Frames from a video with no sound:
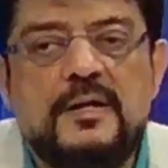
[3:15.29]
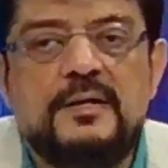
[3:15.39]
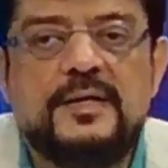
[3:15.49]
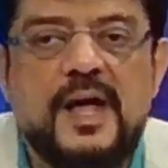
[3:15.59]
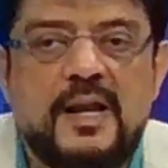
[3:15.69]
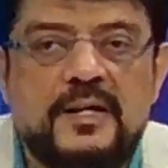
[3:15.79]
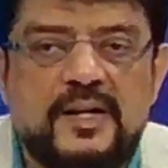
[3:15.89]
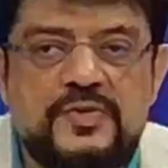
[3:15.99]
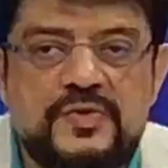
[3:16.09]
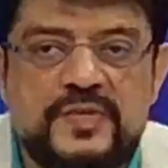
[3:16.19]
The
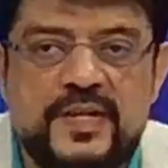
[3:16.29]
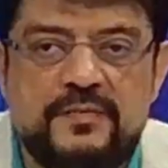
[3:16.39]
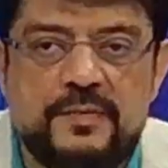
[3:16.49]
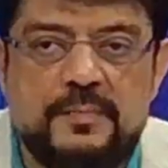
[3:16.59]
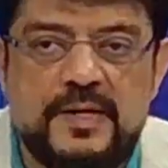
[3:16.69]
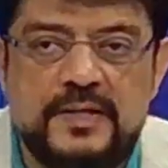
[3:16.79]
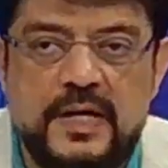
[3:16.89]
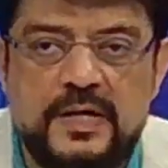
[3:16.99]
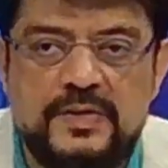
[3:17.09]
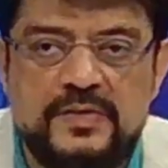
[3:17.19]
allegations leveled by the
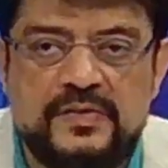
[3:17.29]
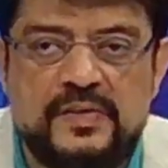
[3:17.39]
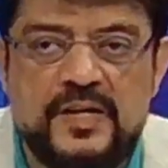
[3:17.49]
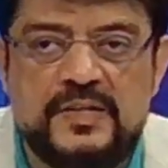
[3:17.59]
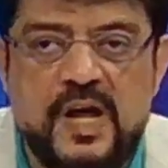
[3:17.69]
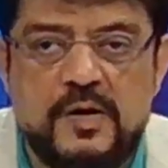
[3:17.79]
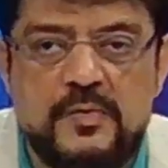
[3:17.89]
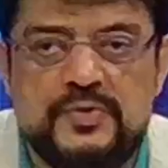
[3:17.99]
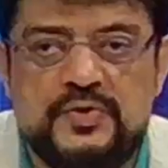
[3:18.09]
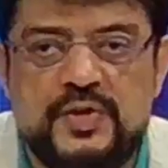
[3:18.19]
Indian side
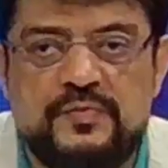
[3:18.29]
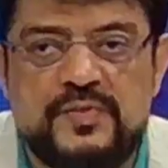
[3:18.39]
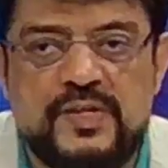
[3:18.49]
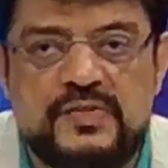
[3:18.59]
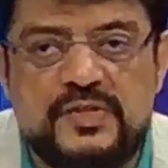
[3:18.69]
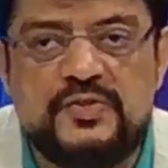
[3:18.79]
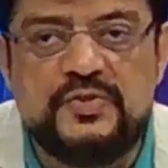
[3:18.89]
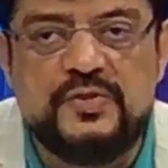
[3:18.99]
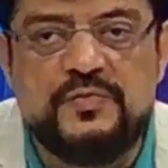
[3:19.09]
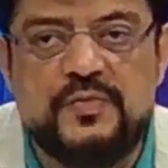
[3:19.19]
cannot shift the
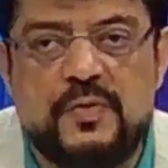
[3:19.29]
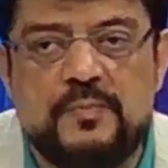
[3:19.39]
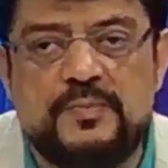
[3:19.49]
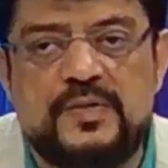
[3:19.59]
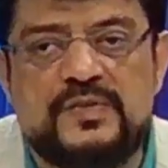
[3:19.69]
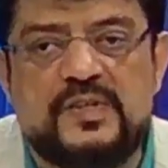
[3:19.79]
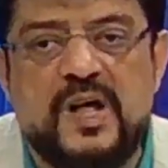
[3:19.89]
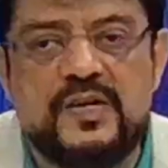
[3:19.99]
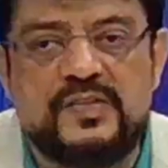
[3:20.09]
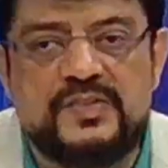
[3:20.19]
attention from this
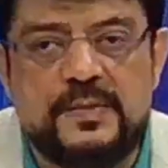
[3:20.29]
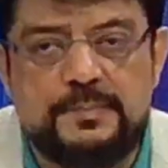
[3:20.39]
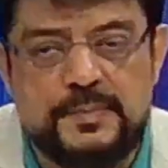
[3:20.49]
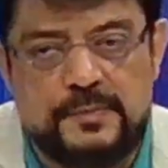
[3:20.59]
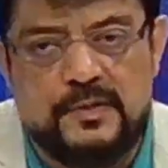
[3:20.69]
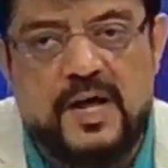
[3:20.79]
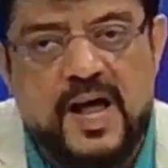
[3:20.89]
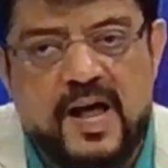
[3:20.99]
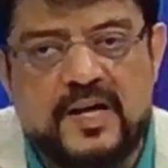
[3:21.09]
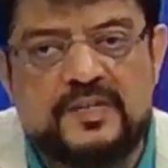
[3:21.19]
unacceptable
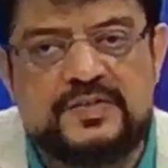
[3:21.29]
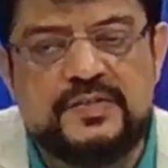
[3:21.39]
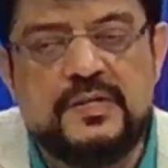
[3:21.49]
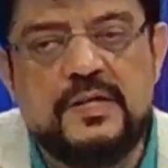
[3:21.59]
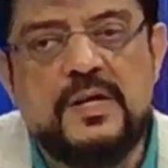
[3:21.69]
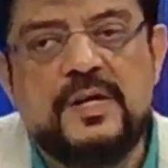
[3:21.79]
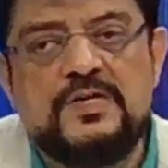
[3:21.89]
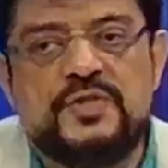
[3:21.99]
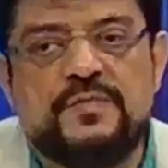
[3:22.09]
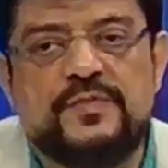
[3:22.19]
act.
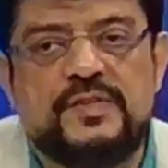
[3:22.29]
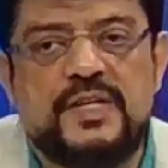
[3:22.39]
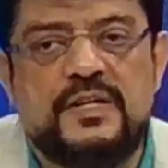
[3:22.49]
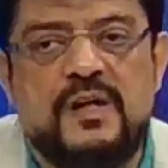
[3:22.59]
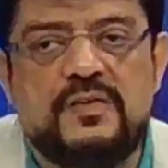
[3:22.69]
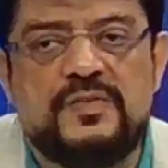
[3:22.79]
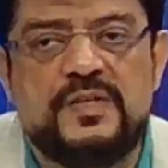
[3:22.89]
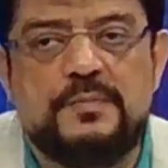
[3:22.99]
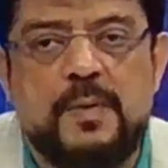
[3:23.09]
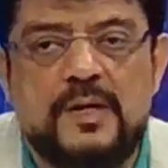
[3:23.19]
Shafqat Ali Khan
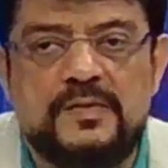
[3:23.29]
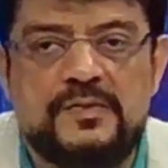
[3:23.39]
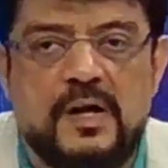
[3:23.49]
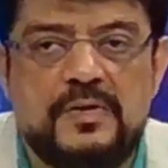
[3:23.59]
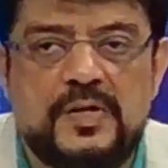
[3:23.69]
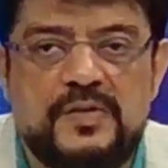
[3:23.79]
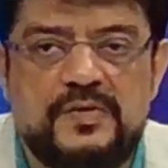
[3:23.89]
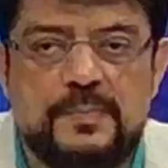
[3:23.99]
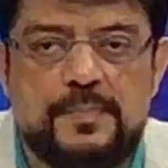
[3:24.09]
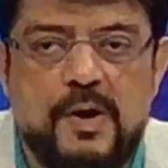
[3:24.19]
said Pakistan is
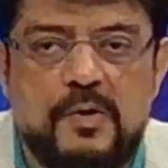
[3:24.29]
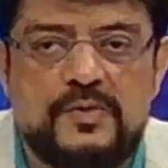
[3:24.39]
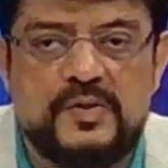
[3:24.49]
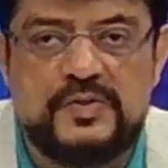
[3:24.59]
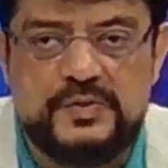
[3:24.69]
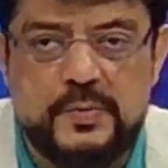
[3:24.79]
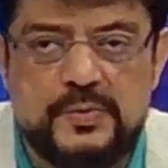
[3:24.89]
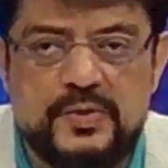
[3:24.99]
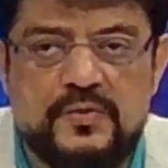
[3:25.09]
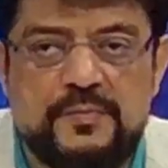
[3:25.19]
the proud
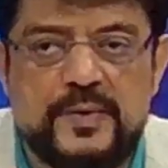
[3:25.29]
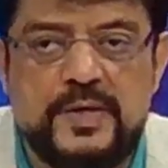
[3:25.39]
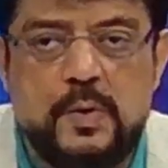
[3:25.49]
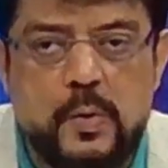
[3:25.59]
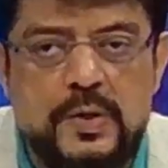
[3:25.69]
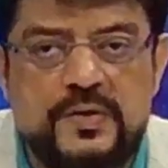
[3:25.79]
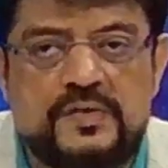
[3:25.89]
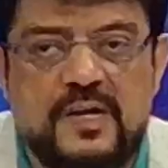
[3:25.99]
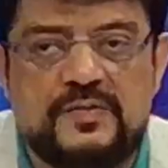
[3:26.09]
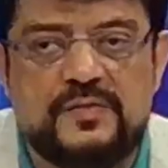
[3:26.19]
custodian of many holy
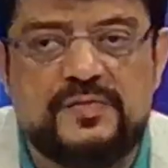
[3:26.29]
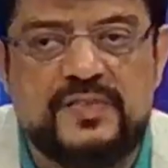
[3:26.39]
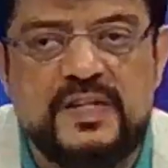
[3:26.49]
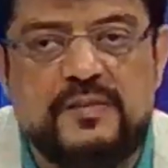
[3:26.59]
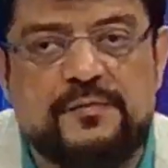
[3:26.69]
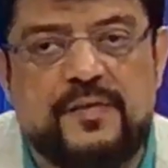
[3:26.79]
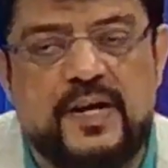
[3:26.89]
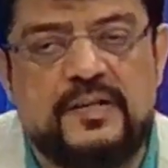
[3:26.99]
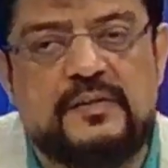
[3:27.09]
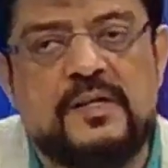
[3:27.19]
sites of Sikh
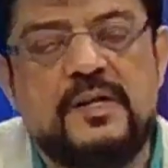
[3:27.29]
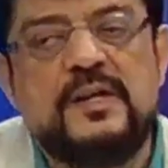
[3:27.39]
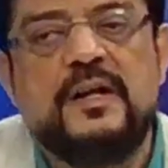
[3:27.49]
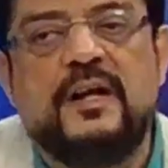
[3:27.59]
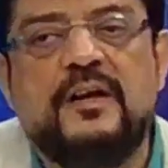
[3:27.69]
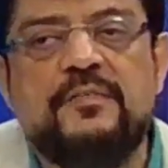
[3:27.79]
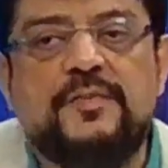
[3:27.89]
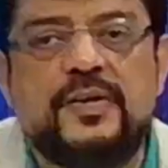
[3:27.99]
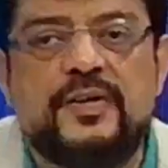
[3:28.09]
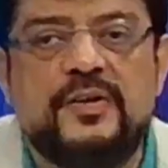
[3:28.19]
faith. Every
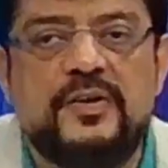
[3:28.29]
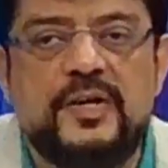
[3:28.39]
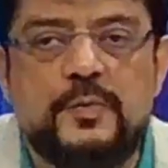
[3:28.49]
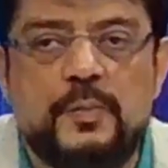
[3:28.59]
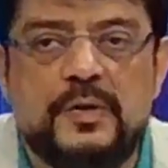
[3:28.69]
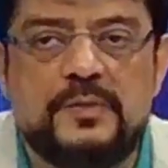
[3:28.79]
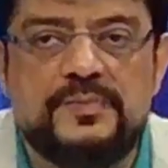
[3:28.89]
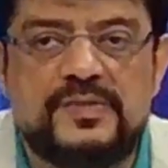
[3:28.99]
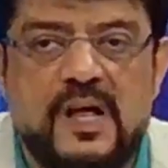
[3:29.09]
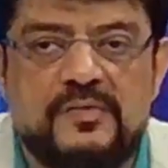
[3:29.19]
year it welcomes
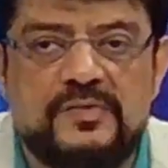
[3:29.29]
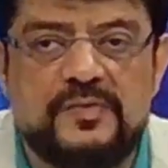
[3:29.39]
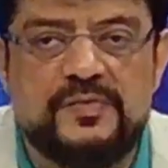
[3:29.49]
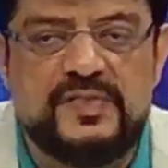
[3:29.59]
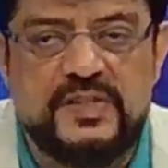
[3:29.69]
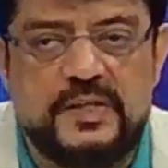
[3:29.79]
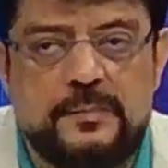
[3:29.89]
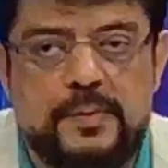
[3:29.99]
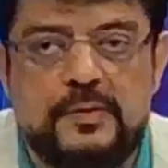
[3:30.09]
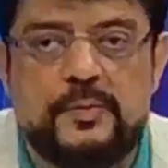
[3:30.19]
thousands of Sikh
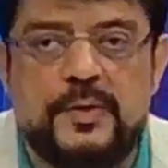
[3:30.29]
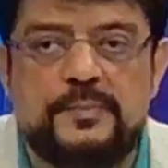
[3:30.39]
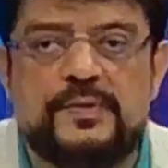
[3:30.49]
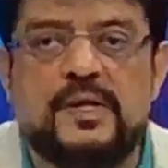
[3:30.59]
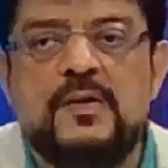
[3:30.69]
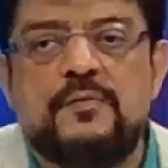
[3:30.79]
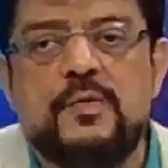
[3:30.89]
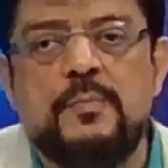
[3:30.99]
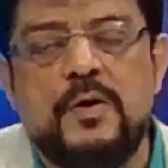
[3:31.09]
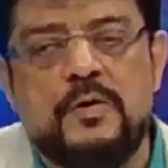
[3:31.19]
pilgrims
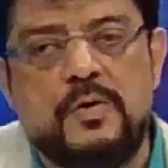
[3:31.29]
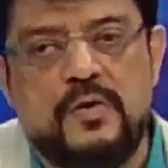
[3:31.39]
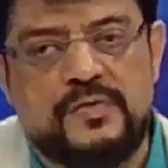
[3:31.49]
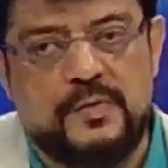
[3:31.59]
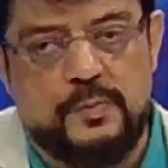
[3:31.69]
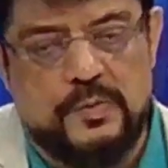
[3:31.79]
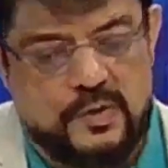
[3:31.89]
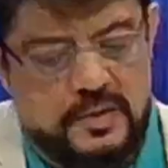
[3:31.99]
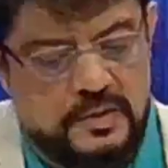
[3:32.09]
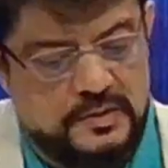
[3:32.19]
from across the world.